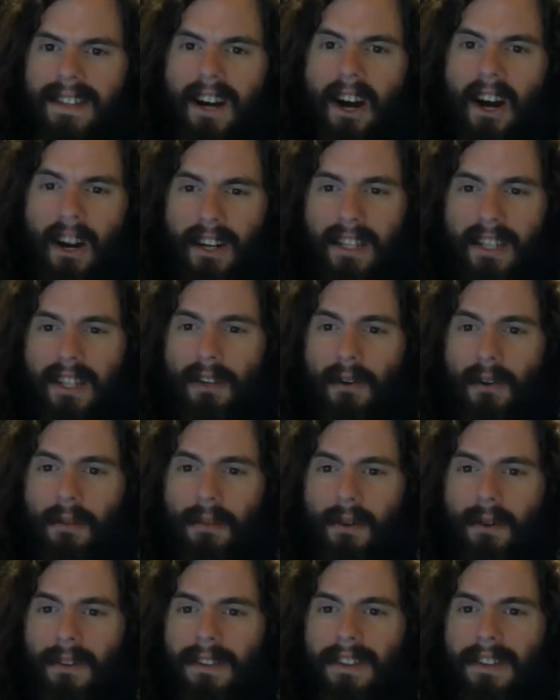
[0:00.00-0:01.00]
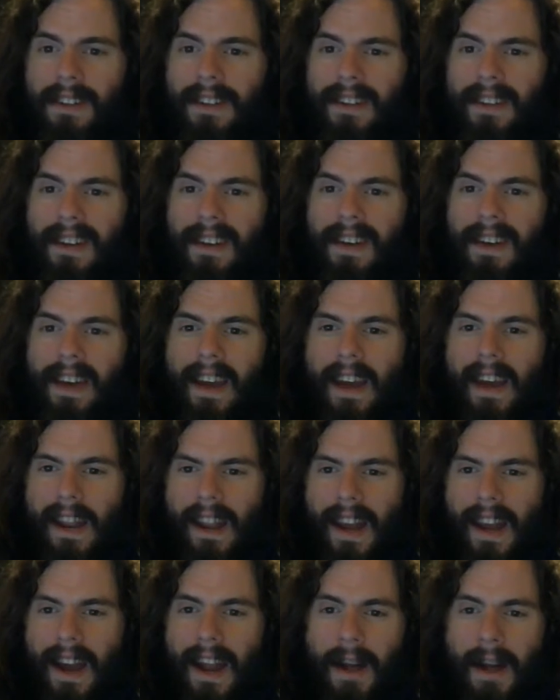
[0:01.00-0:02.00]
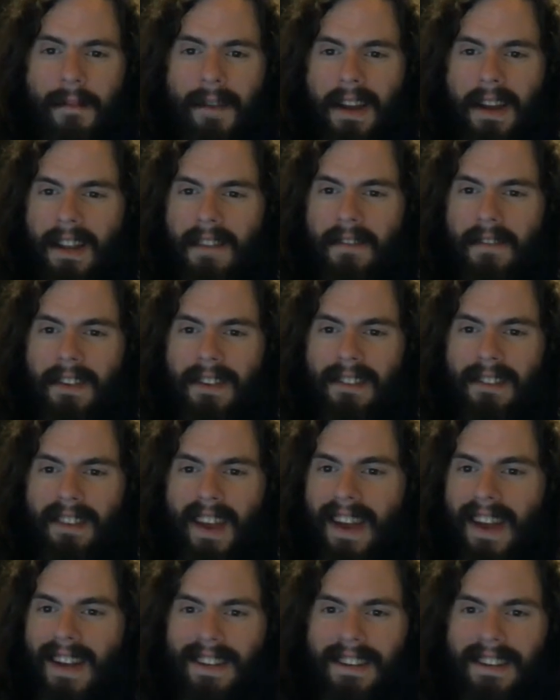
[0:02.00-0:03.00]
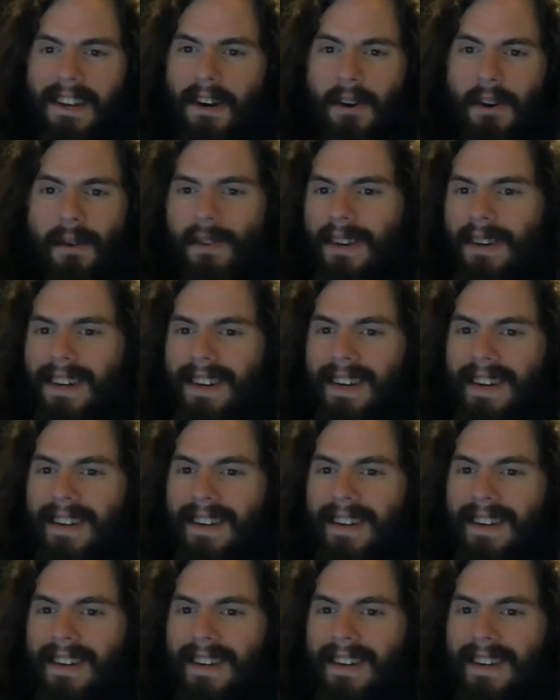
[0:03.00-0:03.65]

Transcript: Arguable. And I'm not even saying no,